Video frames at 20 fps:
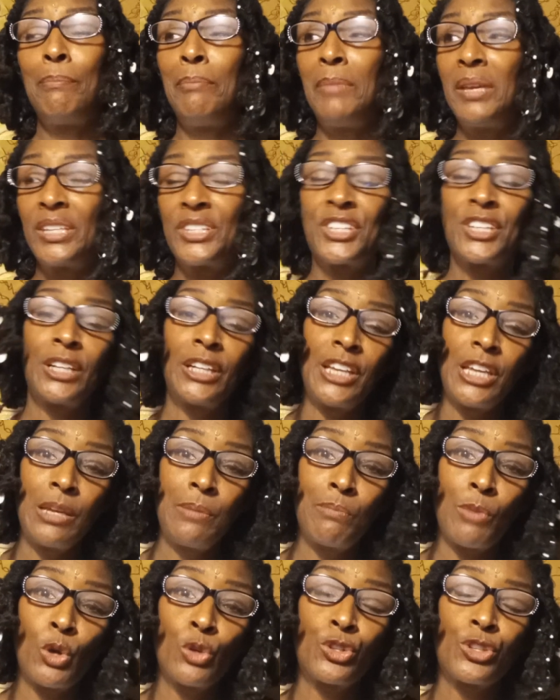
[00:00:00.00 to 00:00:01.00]
mentally,
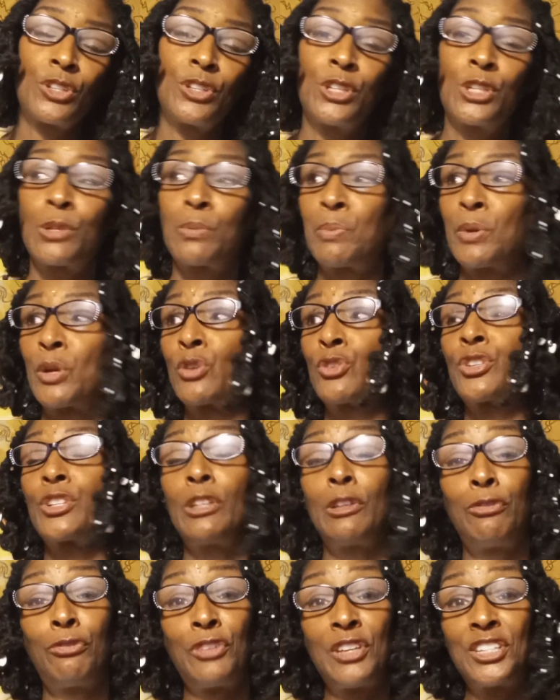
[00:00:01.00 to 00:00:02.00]
emotionally,
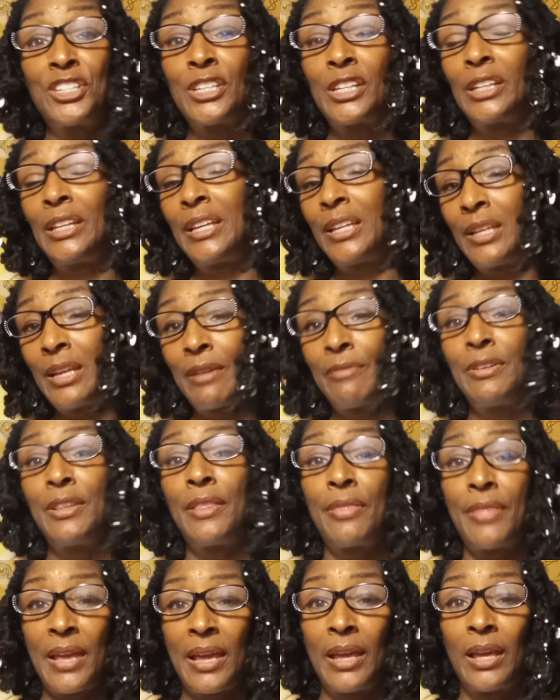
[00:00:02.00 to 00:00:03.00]
spiritually, physically, and
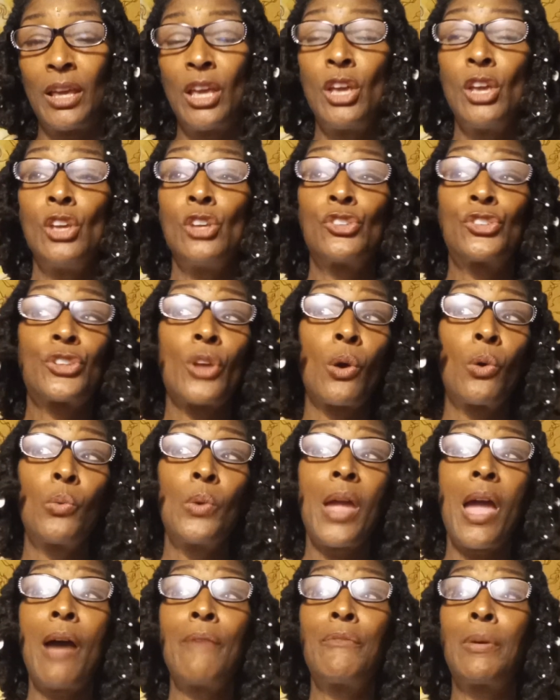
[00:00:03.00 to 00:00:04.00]
everything. So
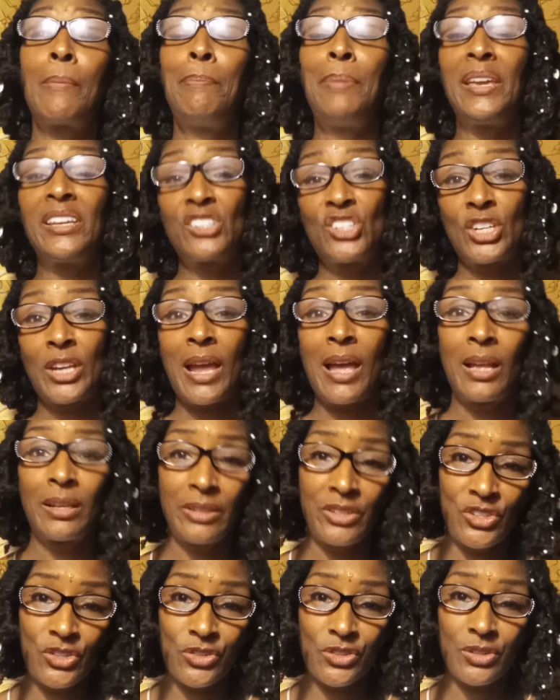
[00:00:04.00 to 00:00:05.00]
we have a big
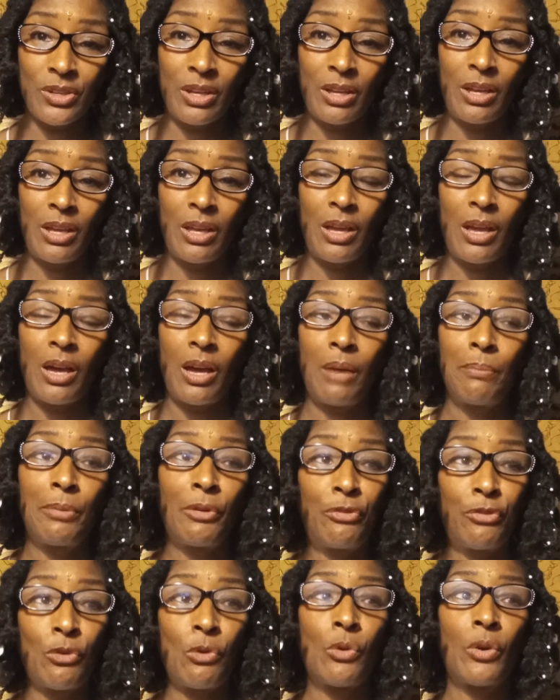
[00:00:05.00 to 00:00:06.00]
challenge
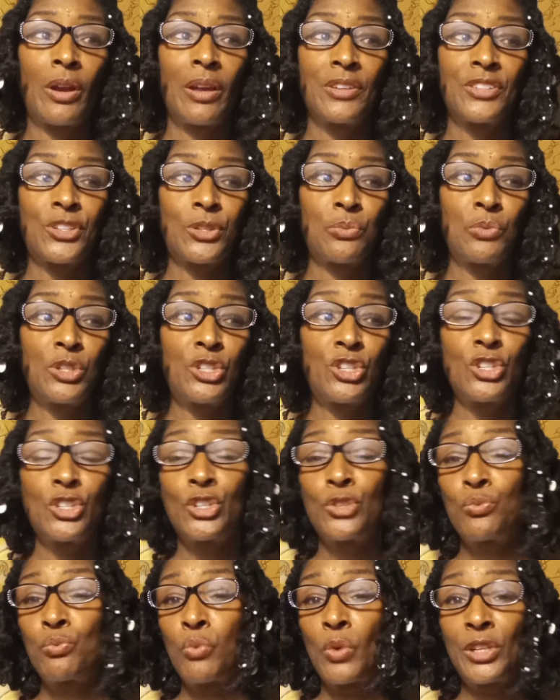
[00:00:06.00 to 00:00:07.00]
before us, which
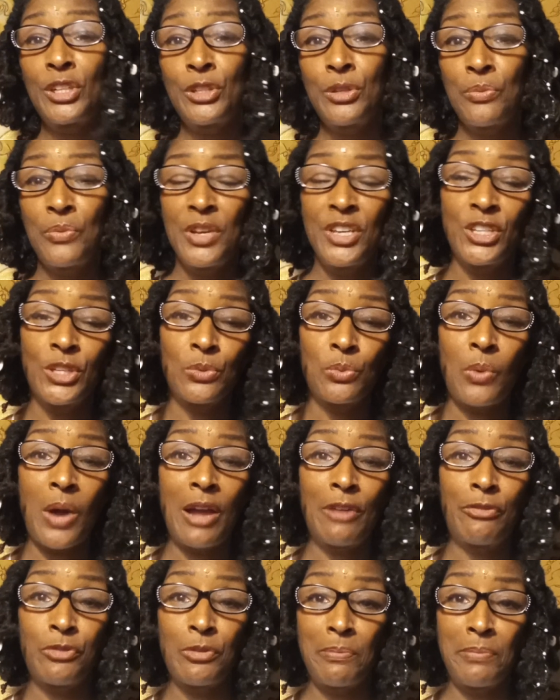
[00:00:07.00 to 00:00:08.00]
is one of the reasons
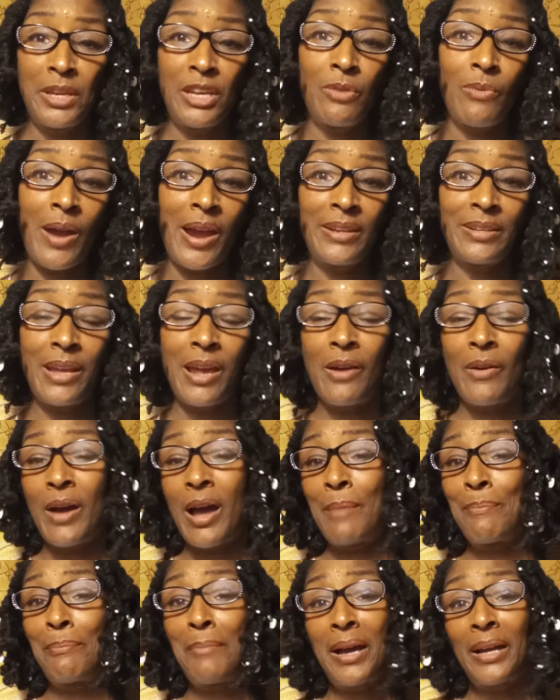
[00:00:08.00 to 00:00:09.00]
why for me right
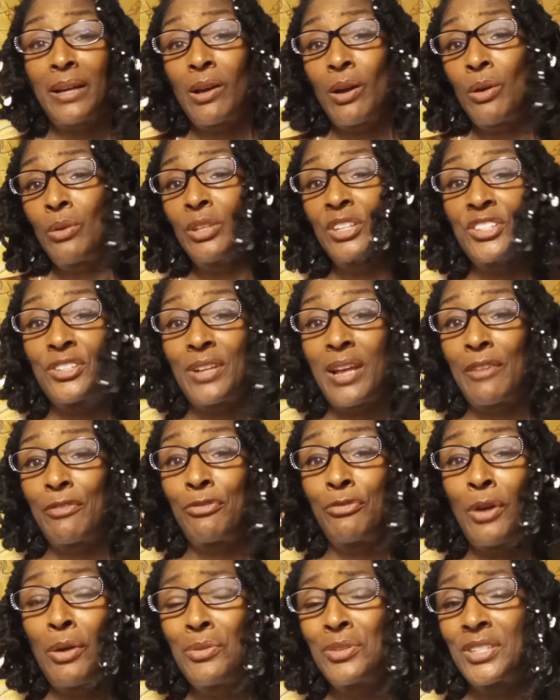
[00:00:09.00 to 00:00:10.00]
now, my goal is not
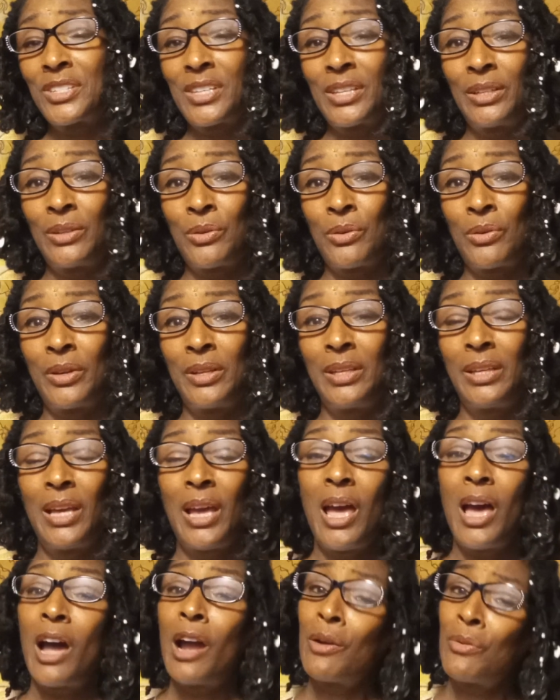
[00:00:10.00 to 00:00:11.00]
focusing on
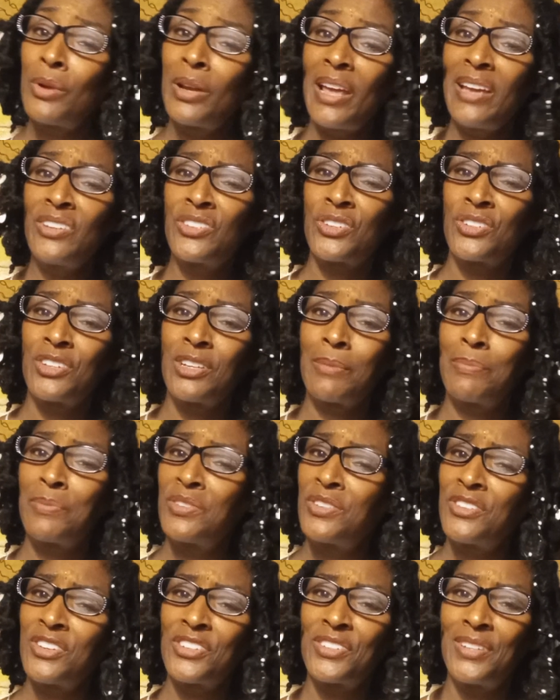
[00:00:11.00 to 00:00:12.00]
a relationship.
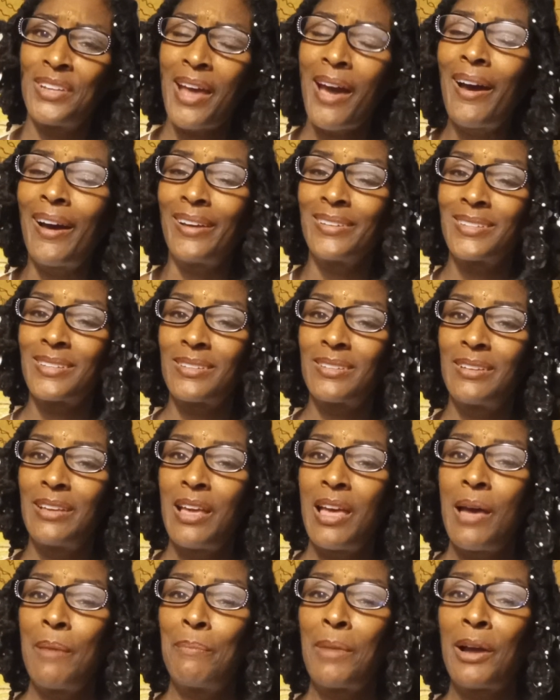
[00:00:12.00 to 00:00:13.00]
It's just not.
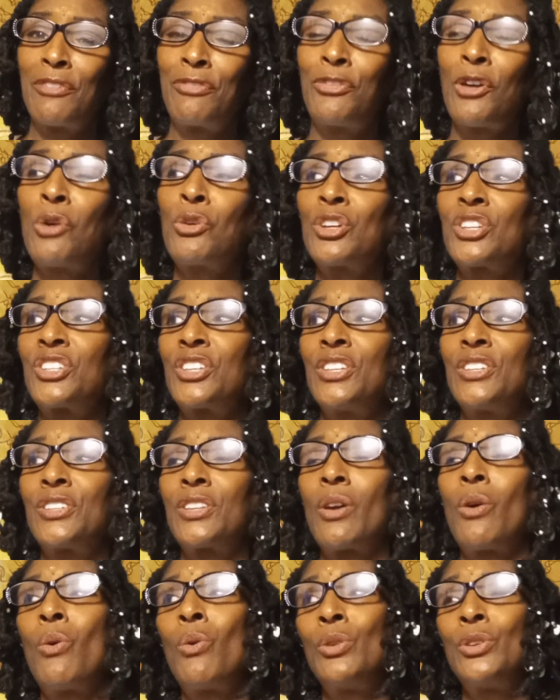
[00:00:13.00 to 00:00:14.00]
My focus
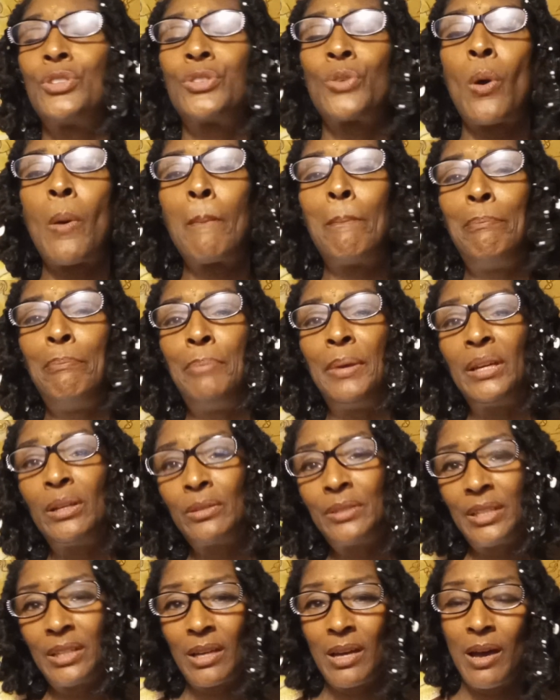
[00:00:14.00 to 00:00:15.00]
is on
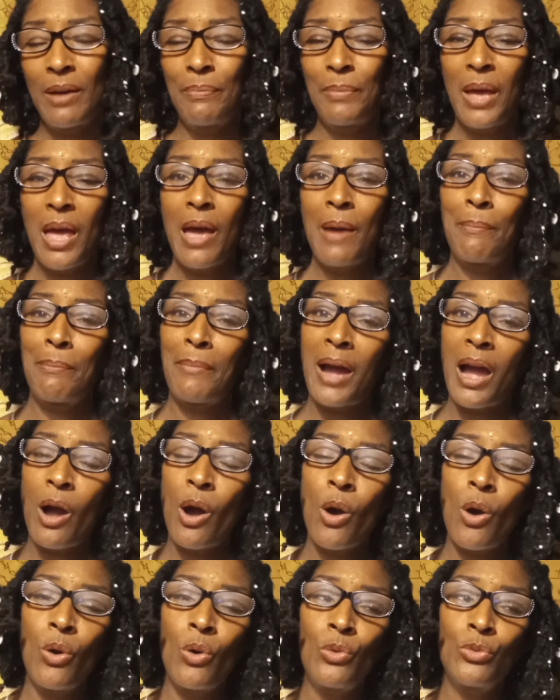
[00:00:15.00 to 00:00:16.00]
building up my
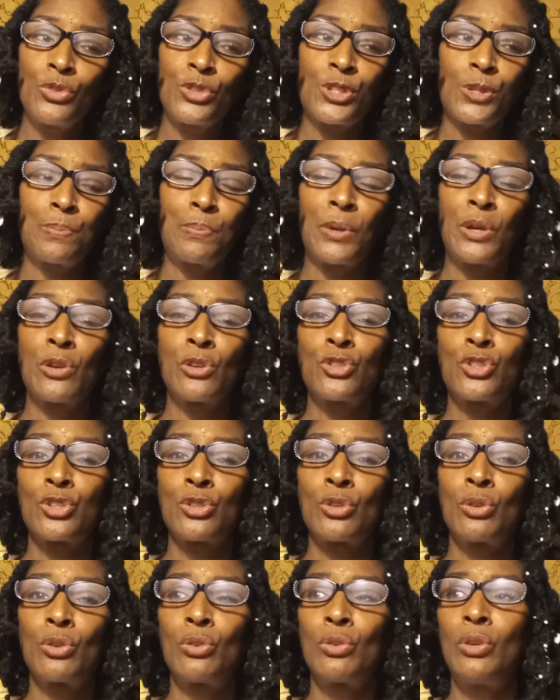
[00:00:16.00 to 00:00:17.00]
own
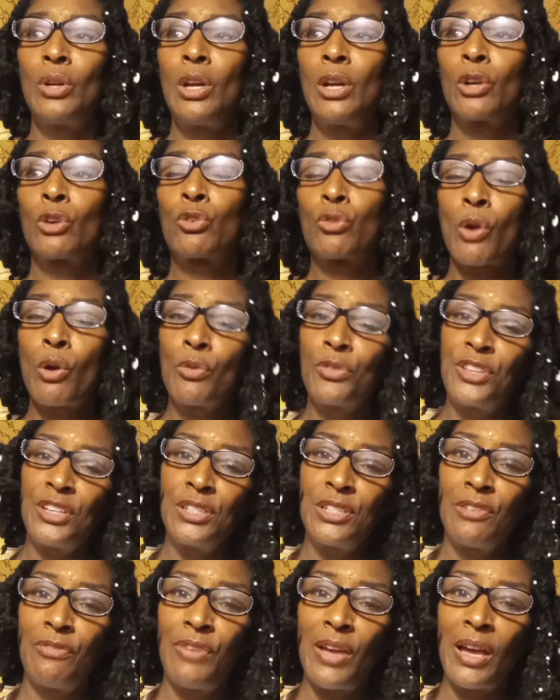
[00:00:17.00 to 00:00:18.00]
spiritual growth
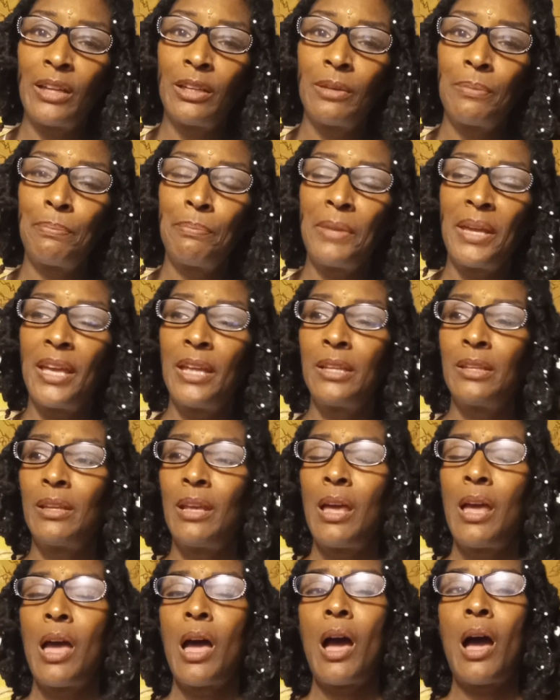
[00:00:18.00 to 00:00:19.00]
and development,
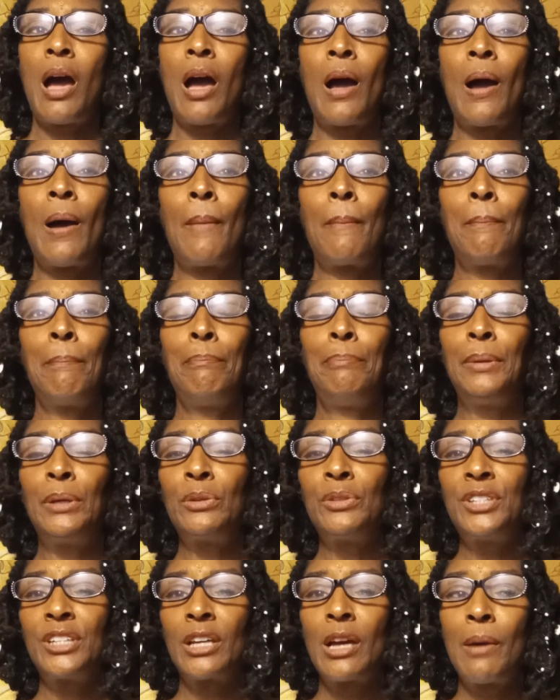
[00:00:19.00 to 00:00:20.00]

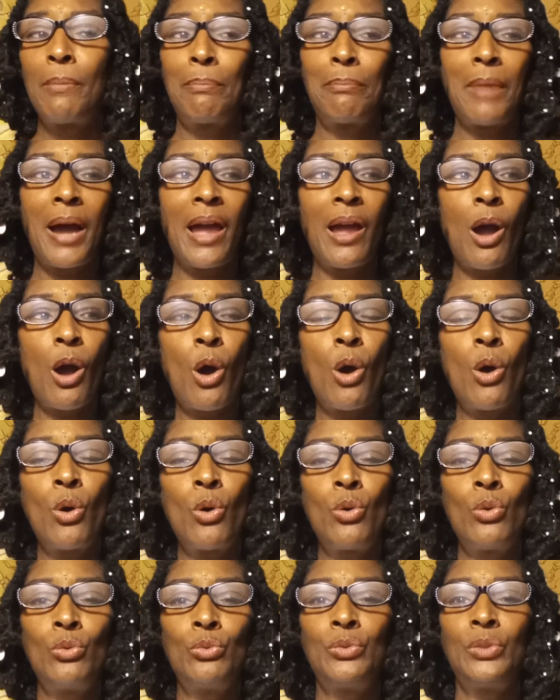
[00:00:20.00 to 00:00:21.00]
building up my
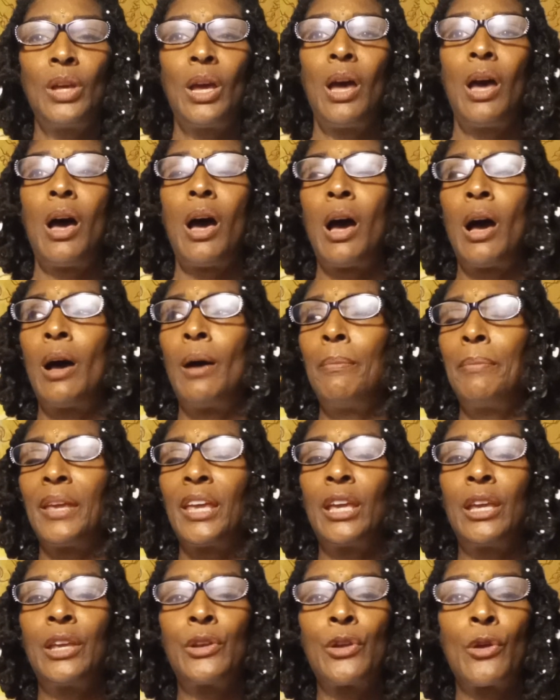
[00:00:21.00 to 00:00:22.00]
own
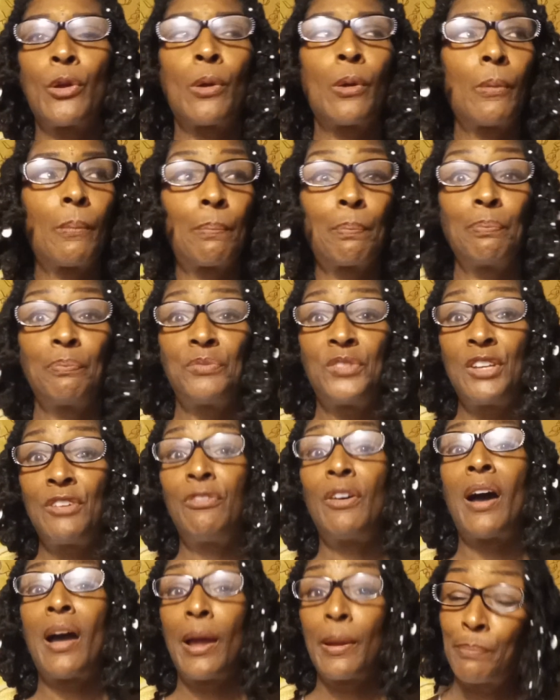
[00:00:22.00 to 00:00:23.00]
inner
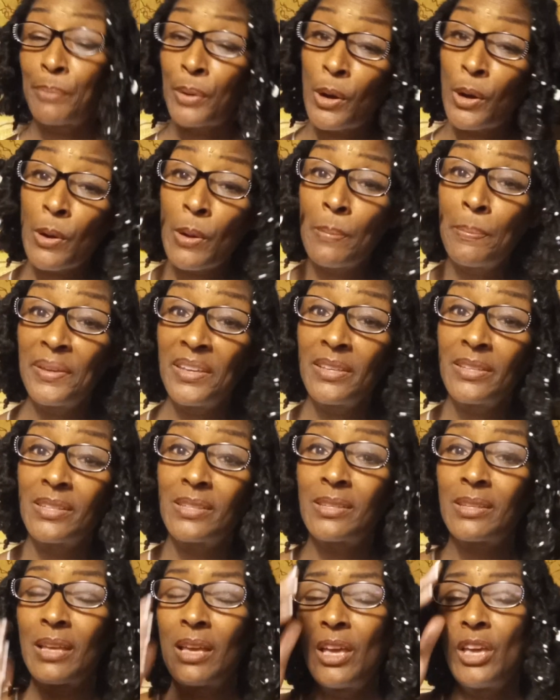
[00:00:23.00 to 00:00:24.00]
divine
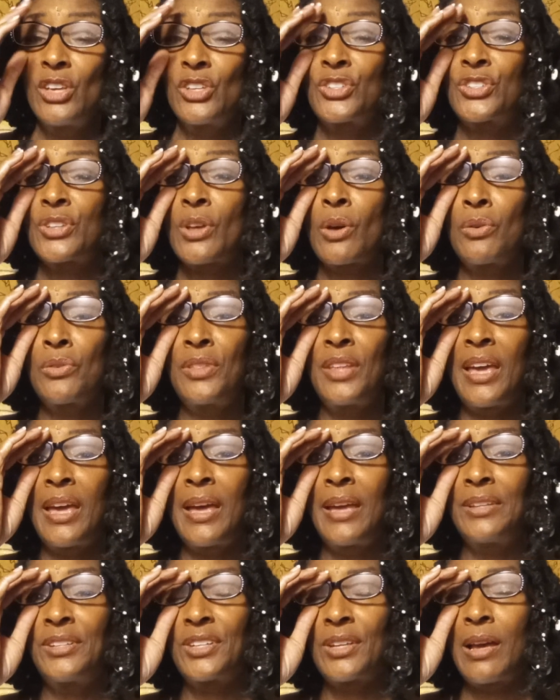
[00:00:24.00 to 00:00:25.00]
purpose so
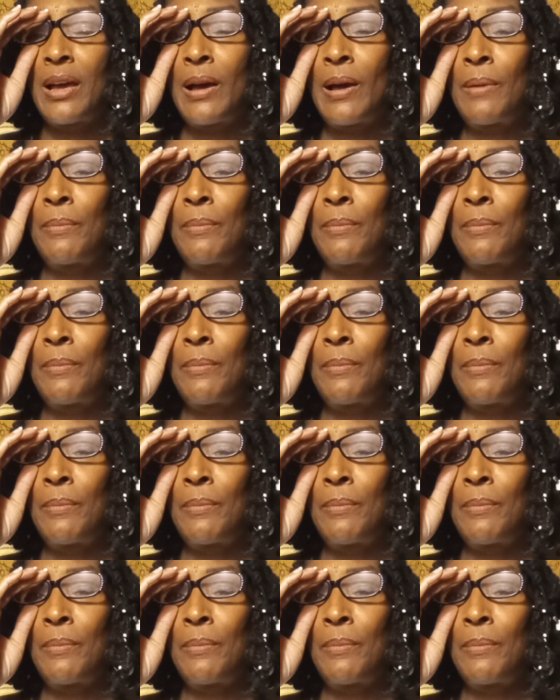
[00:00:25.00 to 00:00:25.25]
that